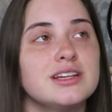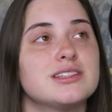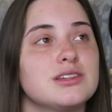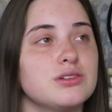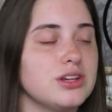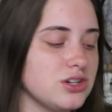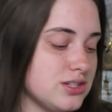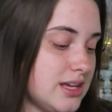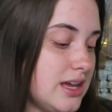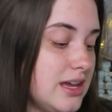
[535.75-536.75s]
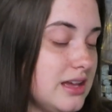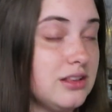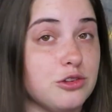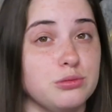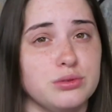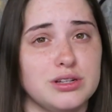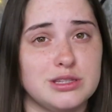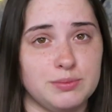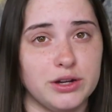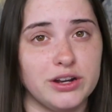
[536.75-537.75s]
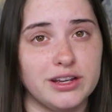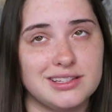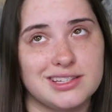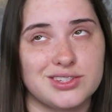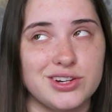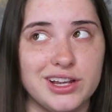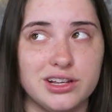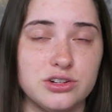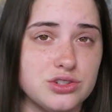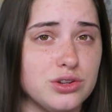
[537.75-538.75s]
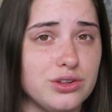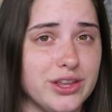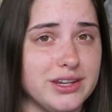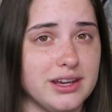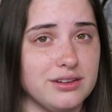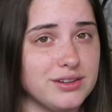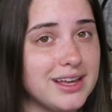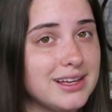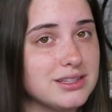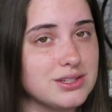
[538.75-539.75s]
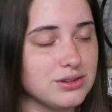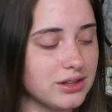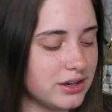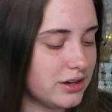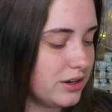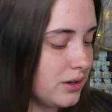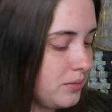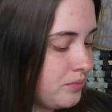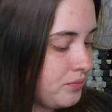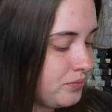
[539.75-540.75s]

So there's a little boy spirit, 6 or 8 years old, that died of cancer there.